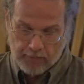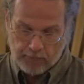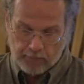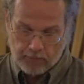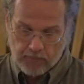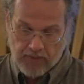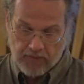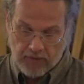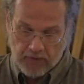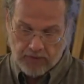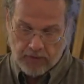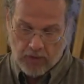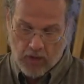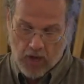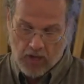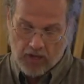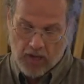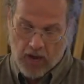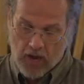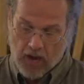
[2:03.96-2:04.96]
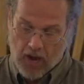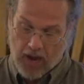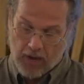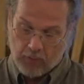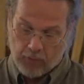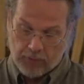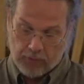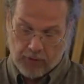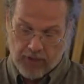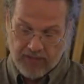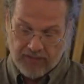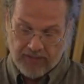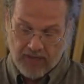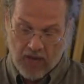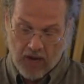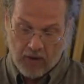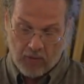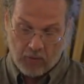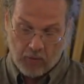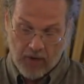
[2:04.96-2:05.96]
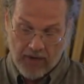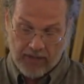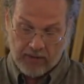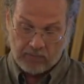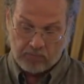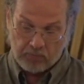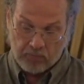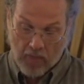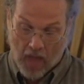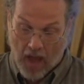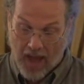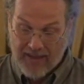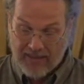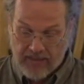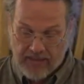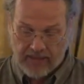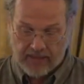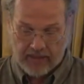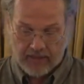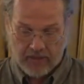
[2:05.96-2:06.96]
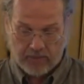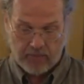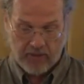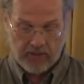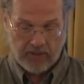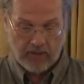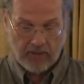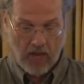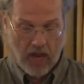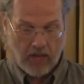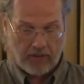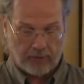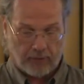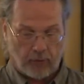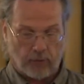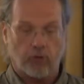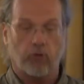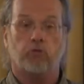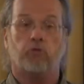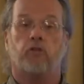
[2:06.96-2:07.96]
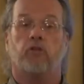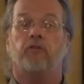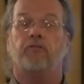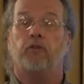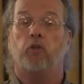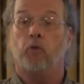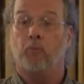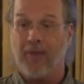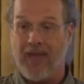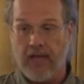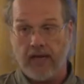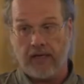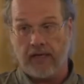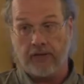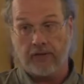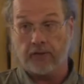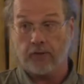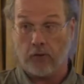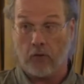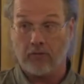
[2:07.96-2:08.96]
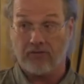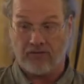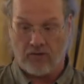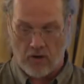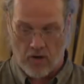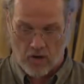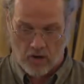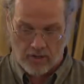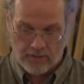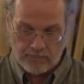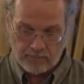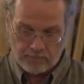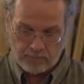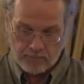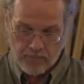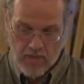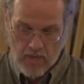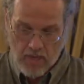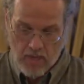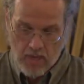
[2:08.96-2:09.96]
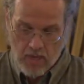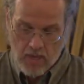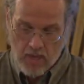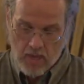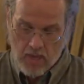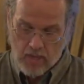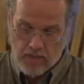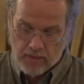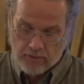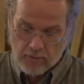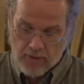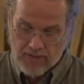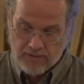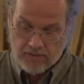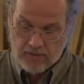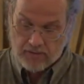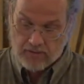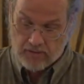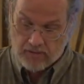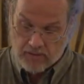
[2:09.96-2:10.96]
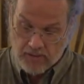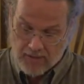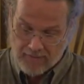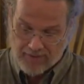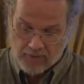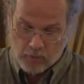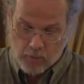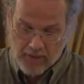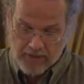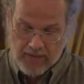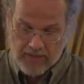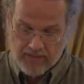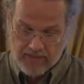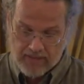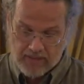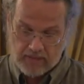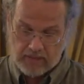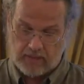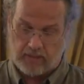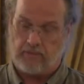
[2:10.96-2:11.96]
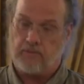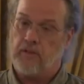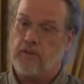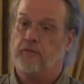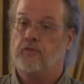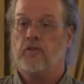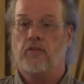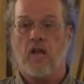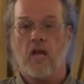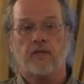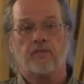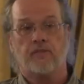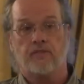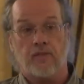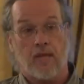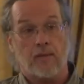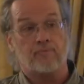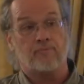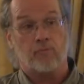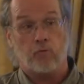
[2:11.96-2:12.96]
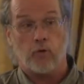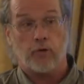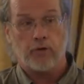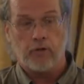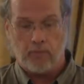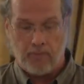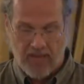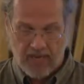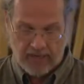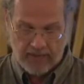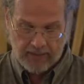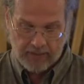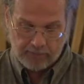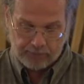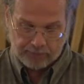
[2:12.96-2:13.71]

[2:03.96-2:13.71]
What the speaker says: In this talk, I will trace out what I think has been the constitution of humanity so far and address some of what I think is the next step for humanity.